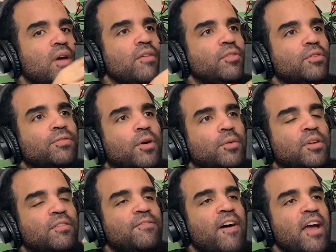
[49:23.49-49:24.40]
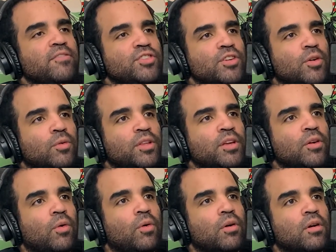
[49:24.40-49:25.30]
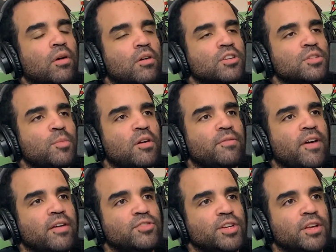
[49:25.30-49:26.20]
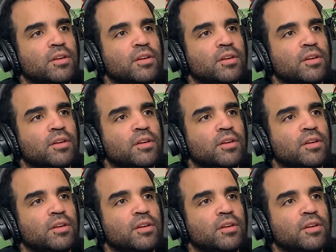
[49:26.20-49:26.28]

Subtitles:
your phone in 5G only or smart 5G?